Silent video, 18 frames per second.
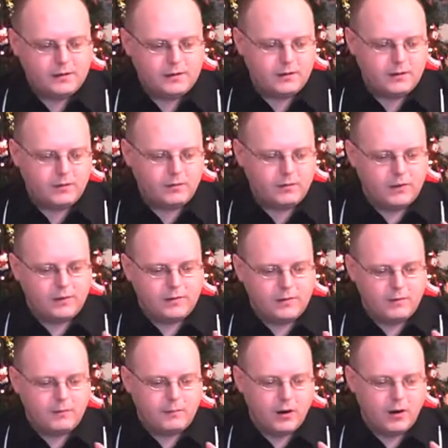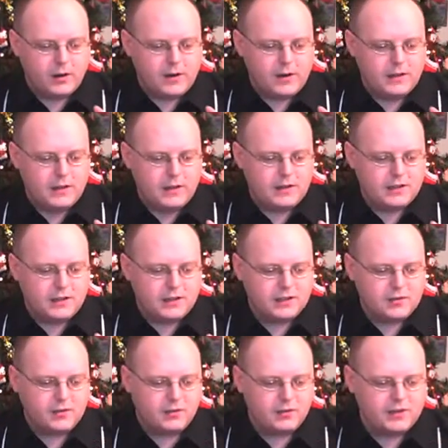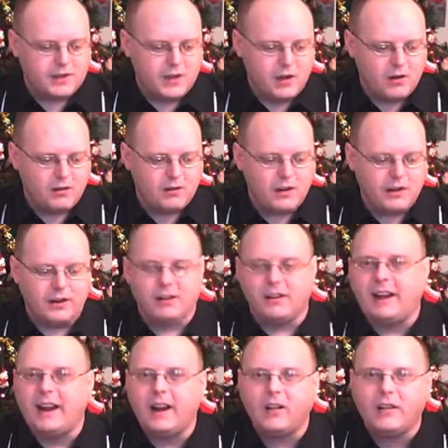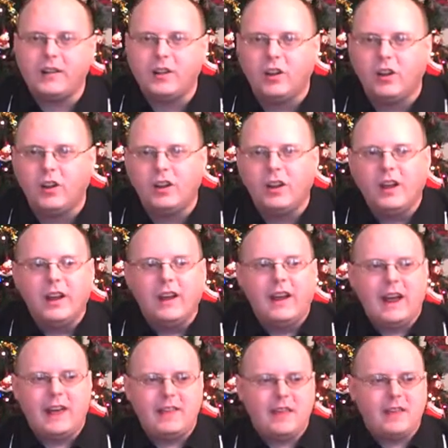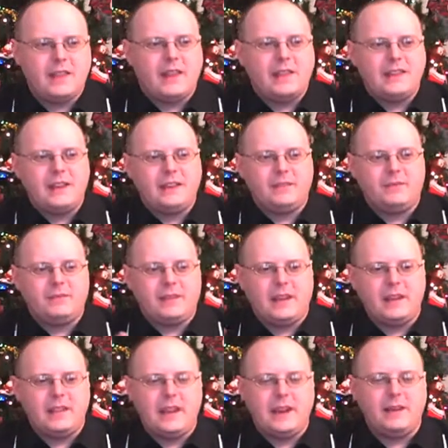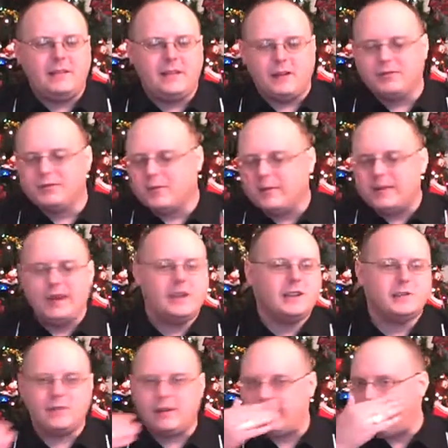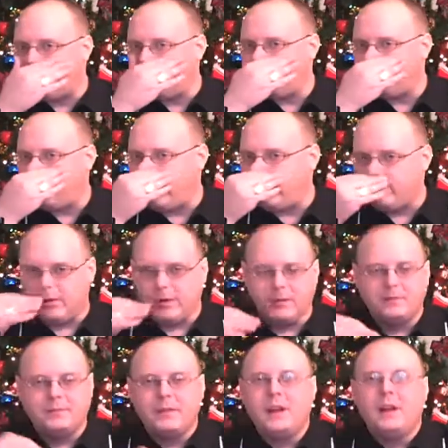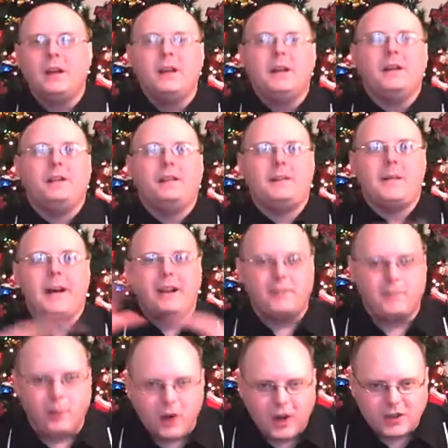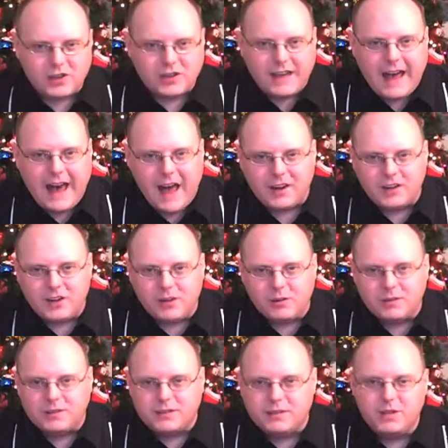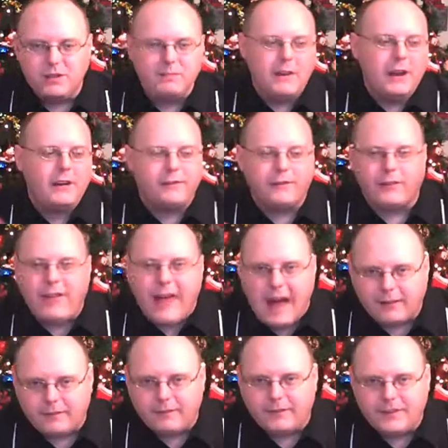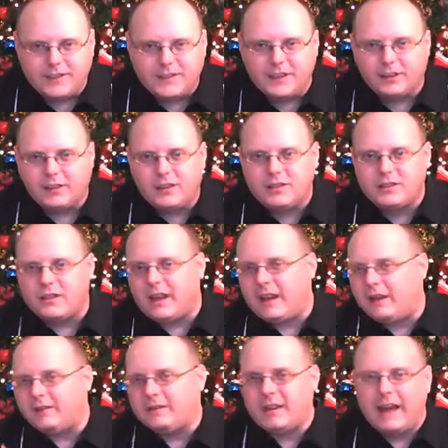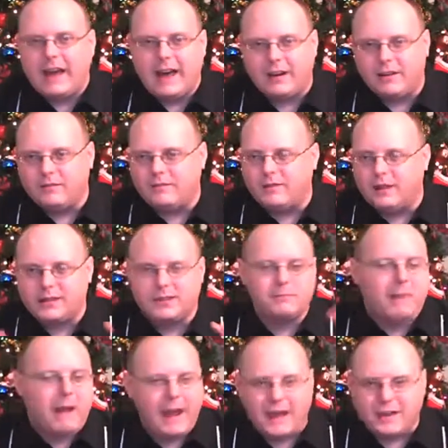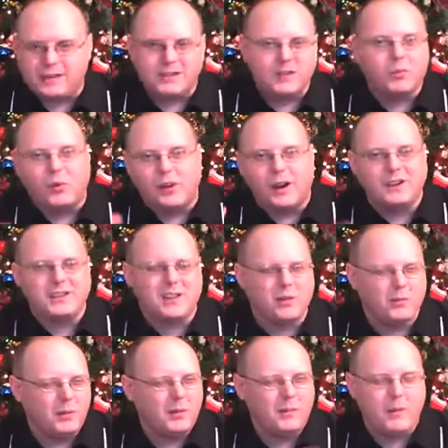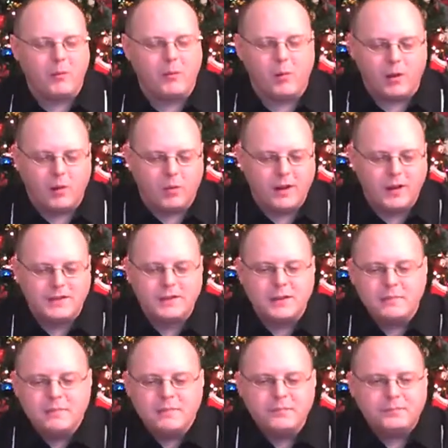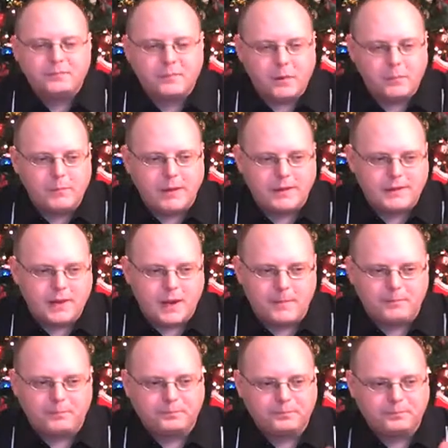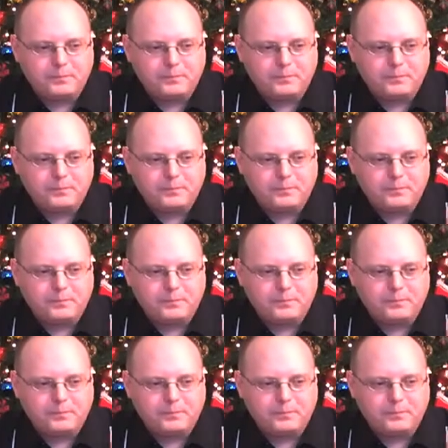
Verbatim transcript: to whatever the Barkan industrial zone near Ariel, and then I think then they I was reading the history, and they they were the amount of production they had to do was too big for that facility, so they, they had to expand somewhere else. I don't really remember where it was. But um,